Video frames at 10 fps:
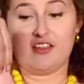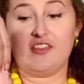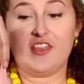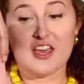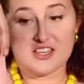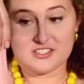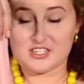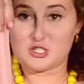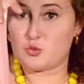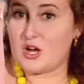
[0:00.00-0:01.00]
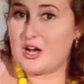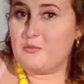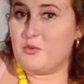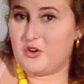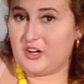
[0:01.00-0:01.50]
this is what a
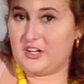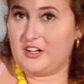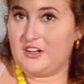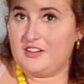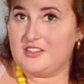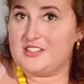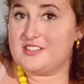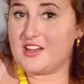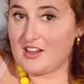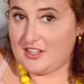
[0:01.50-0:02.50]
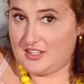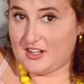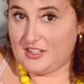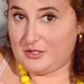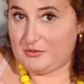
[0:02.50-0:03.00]
more solid
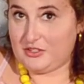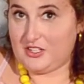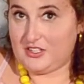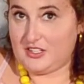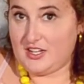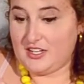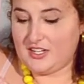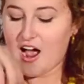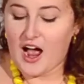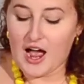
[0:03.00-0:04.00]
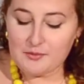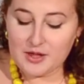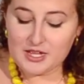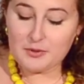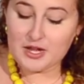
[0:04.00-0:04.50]
color would look like. I
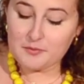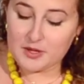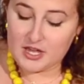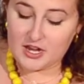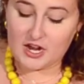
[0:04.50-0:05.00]
made mine pink.